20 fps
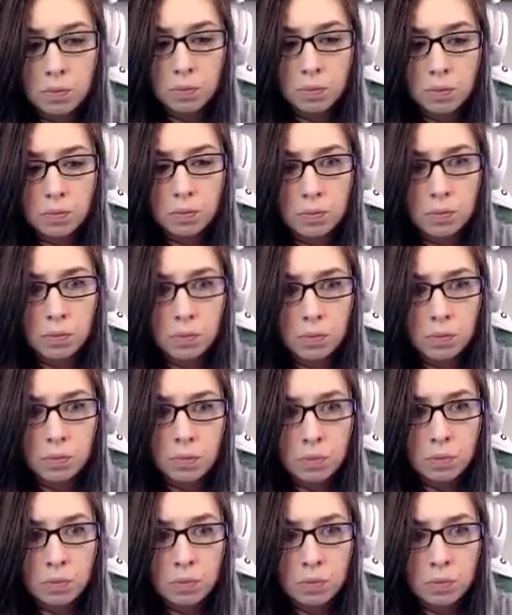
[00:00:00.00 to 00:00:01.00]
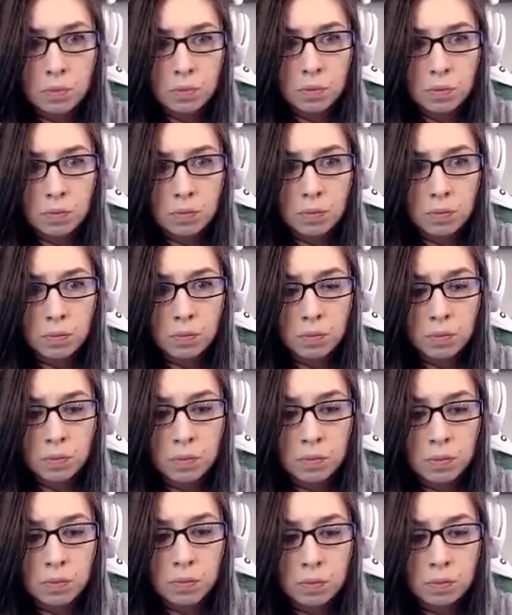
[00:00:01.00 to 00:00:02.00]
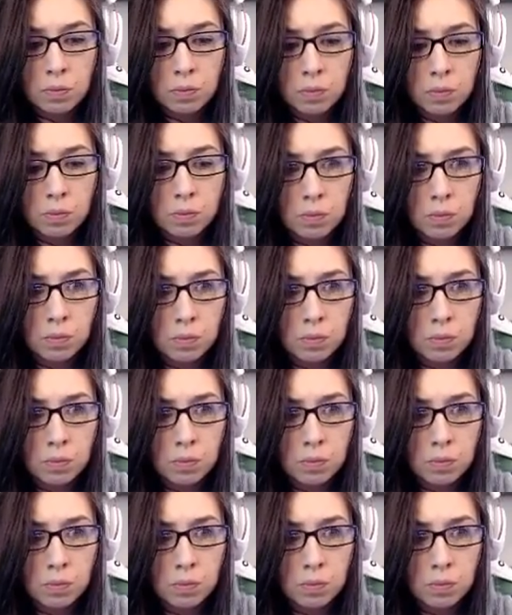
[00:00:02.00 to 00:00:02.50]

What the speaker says: [no speech]